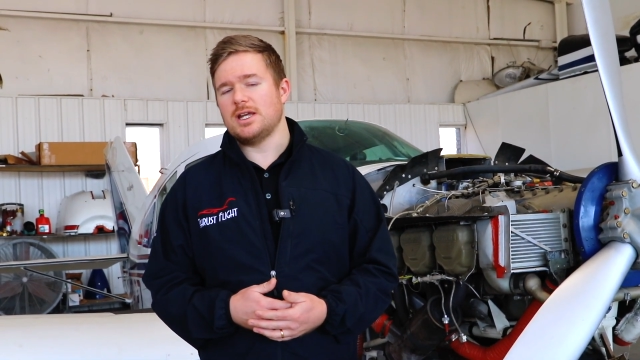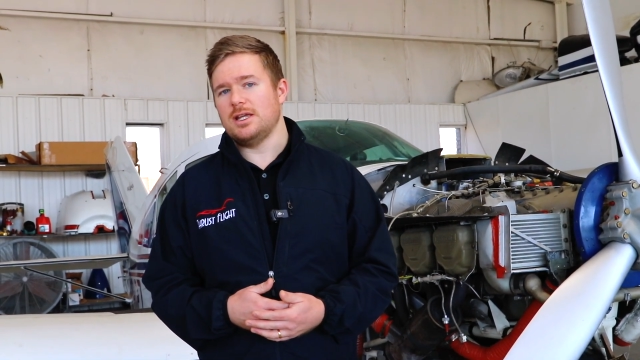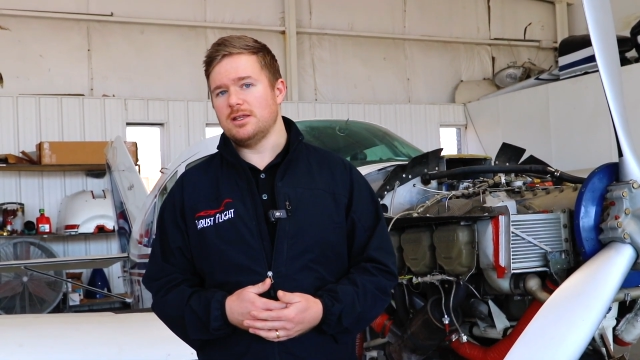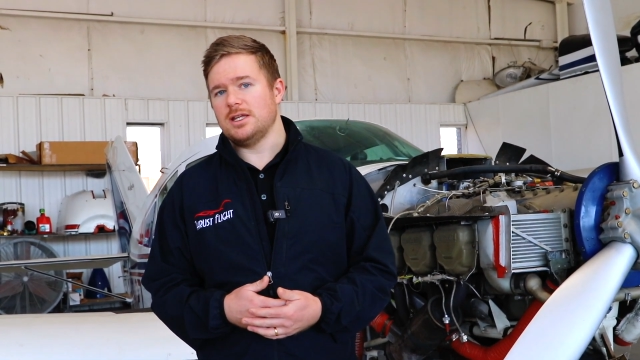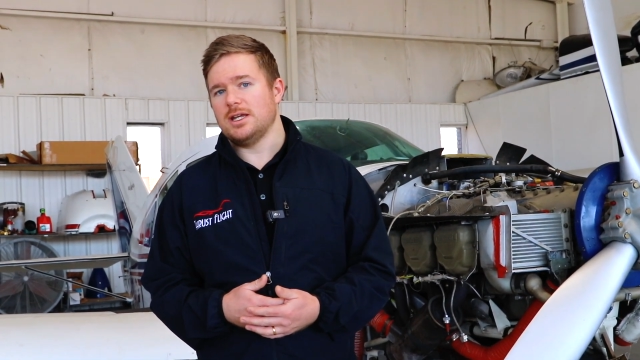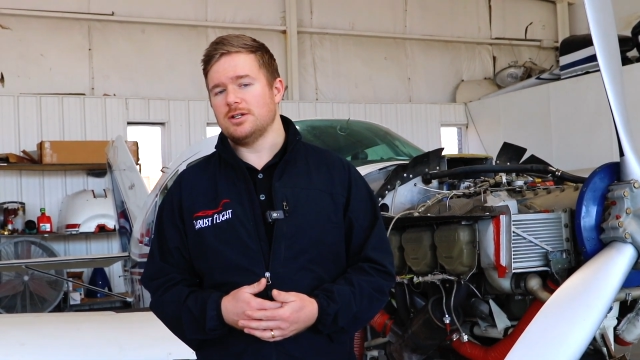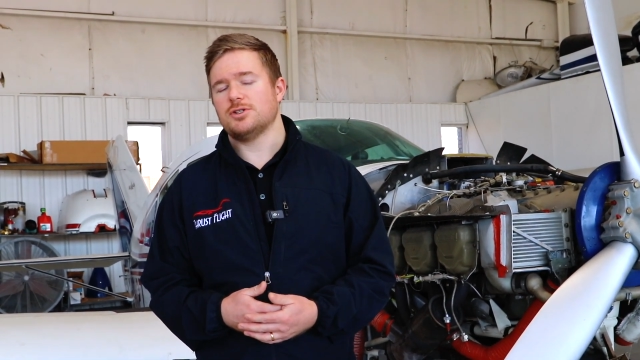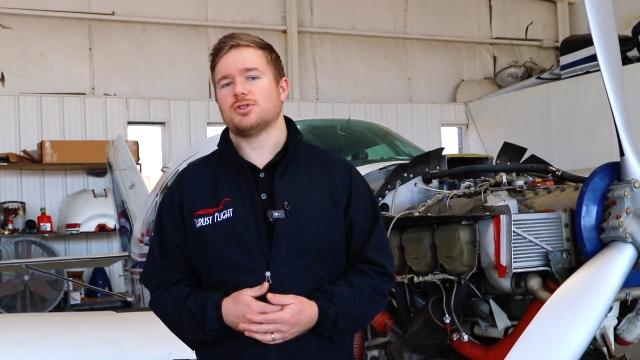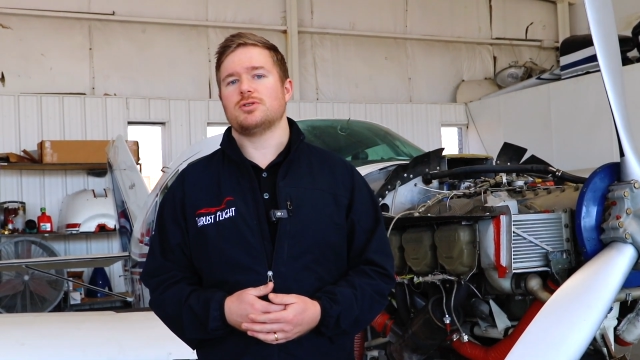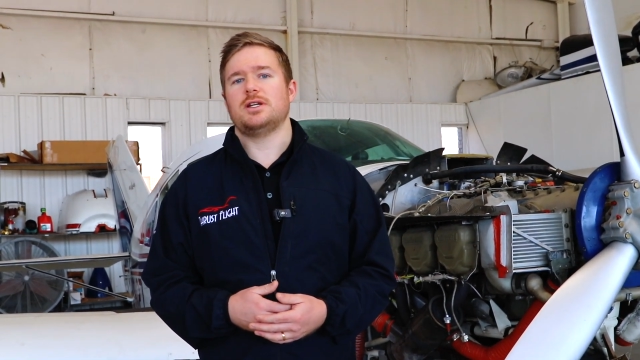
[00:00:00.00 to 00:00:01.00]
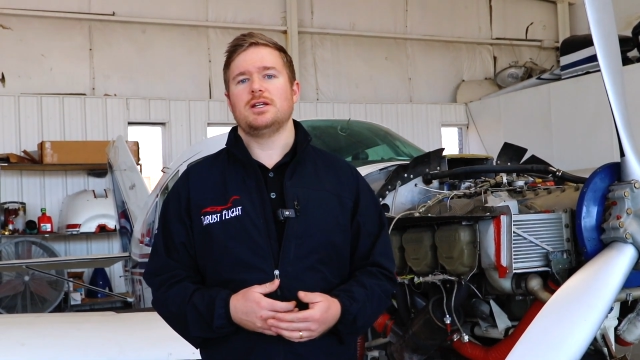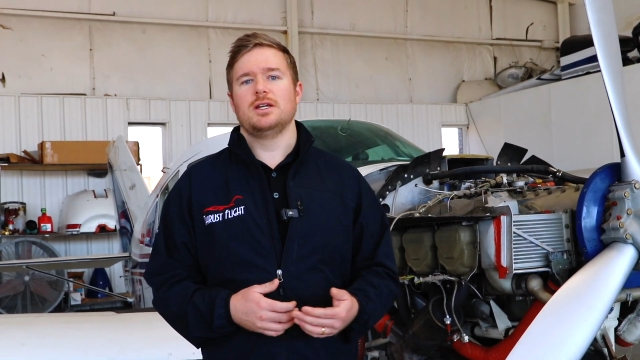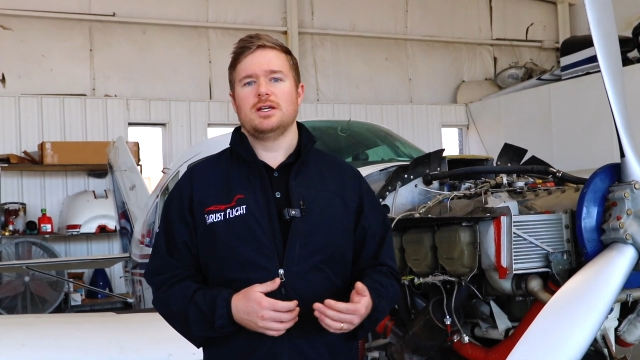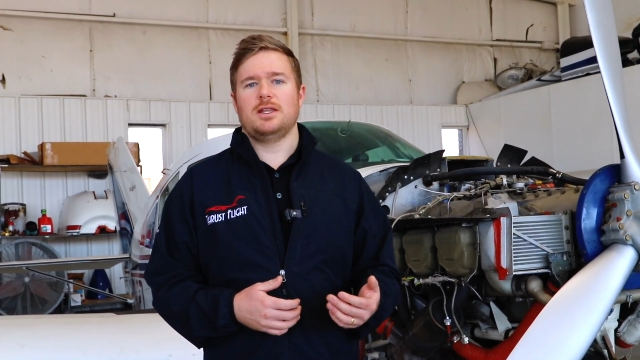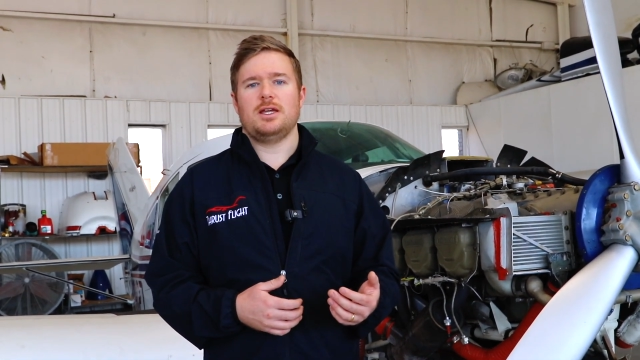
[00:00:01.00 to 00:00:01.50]
in the industry
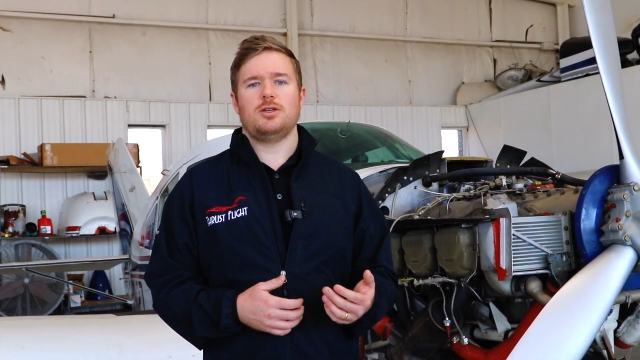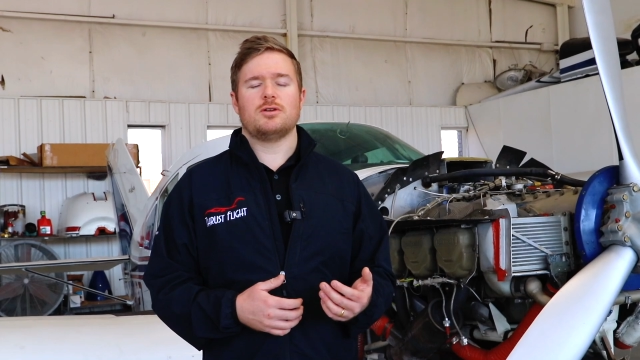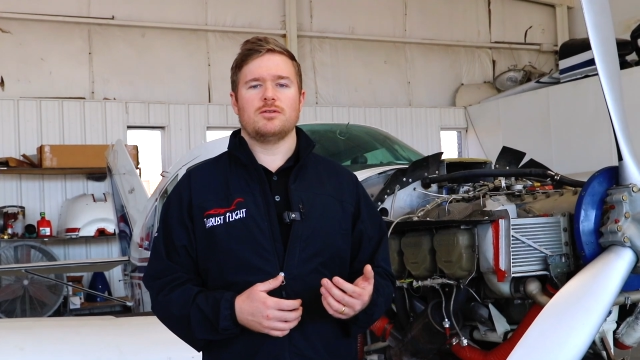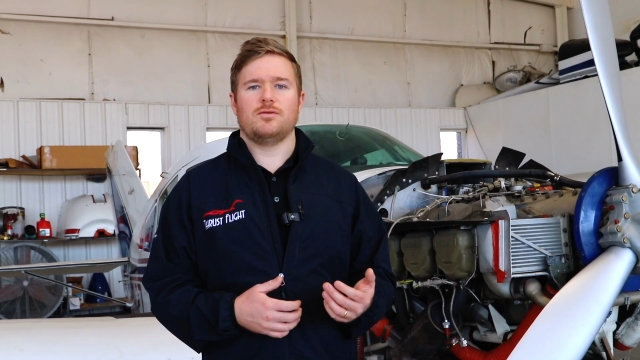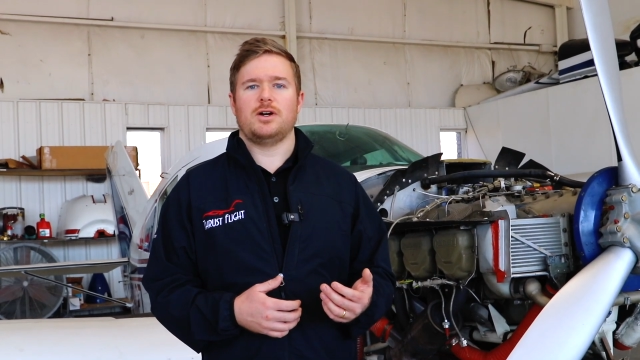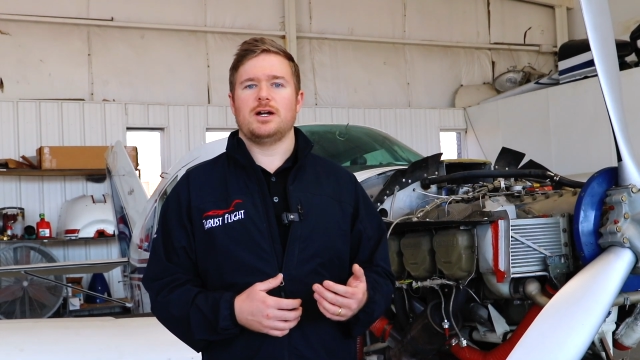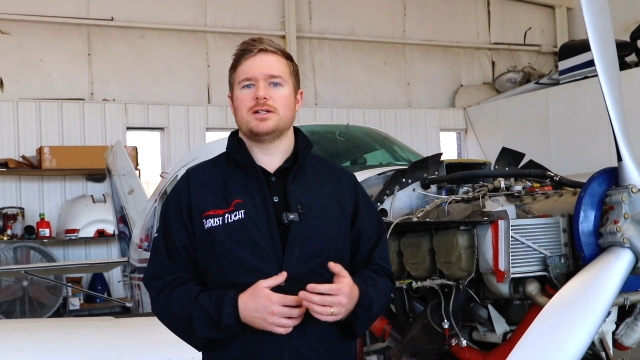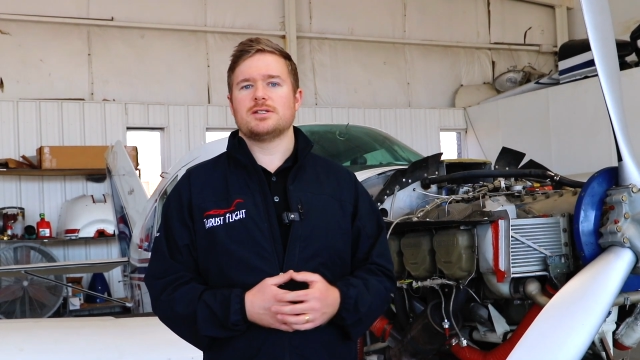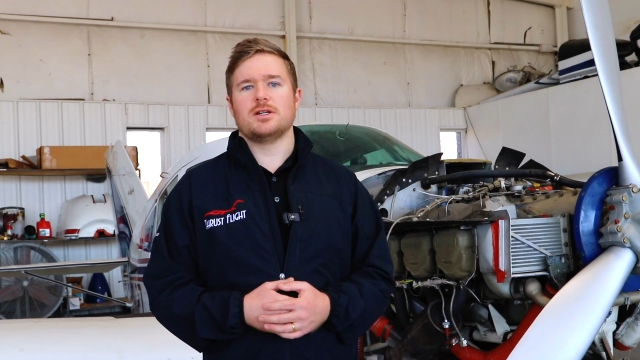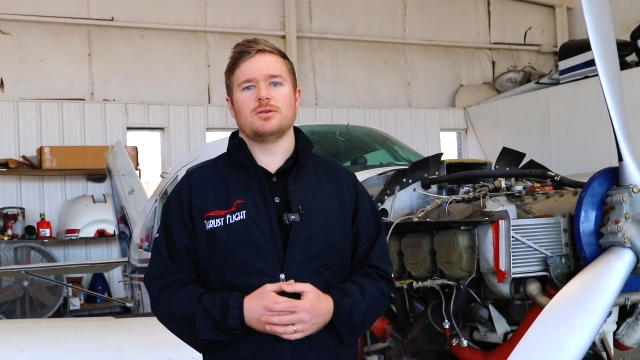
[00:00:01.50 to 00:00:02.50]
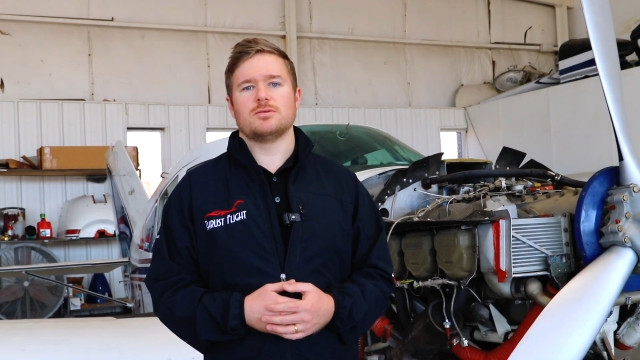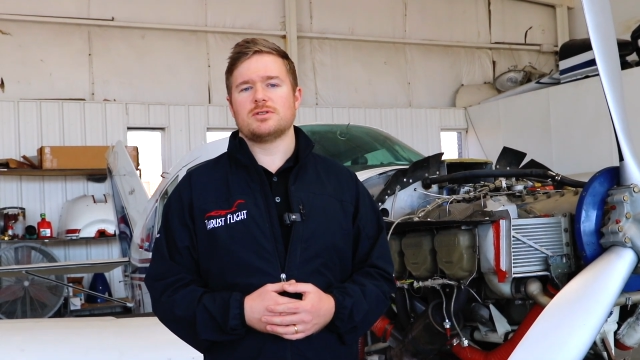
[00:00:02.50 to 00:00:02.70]
that you can find. So